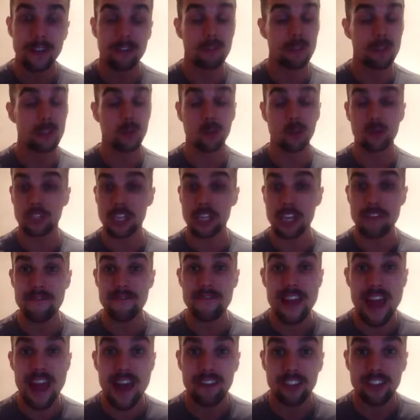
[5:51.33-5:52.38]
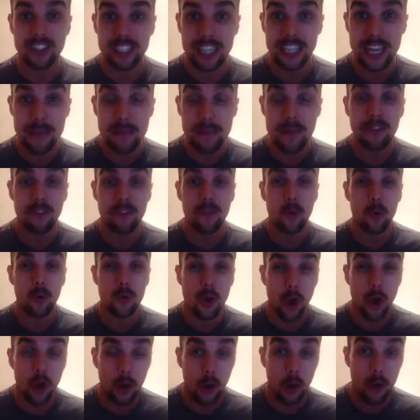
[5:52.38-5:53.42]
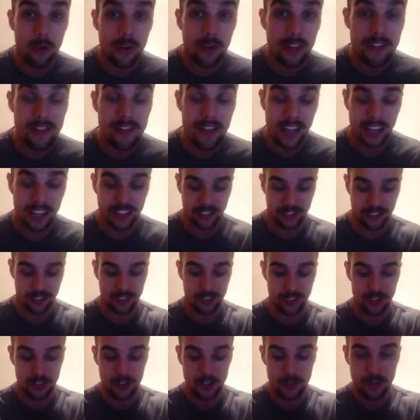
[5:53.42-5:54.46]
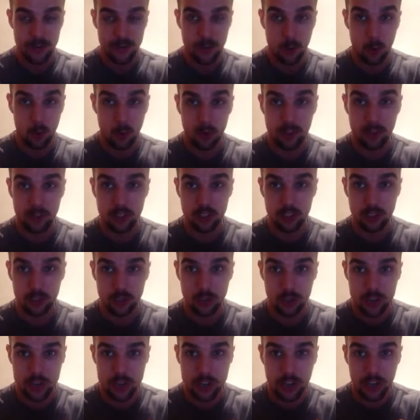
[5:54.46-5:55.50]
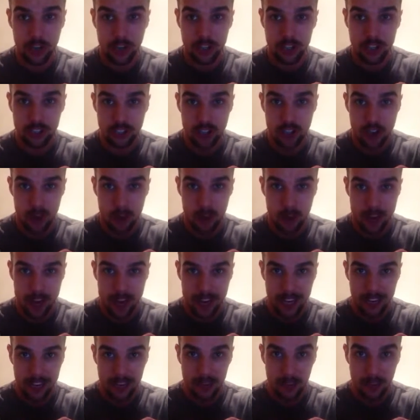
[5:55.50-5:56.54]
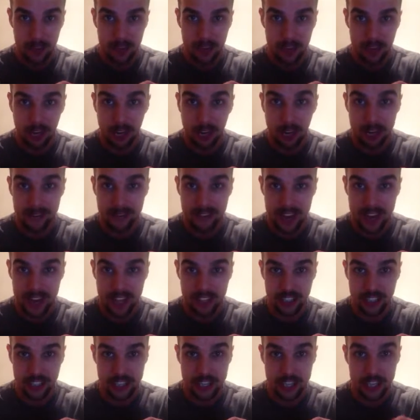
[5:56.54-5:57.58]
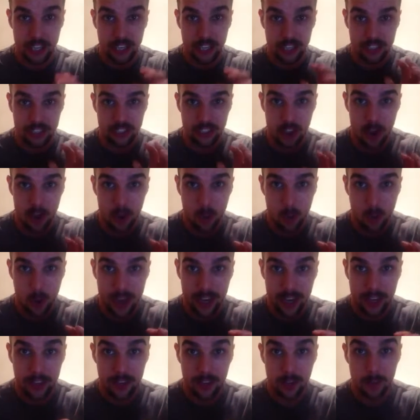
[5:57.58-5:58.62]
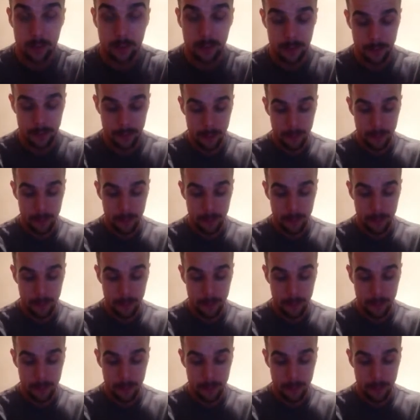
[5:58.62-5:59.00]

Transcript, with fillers: results that you've never seen before. Not only this, all of a sudden you're going to start waking up with a lot of energy. You're going to start waking up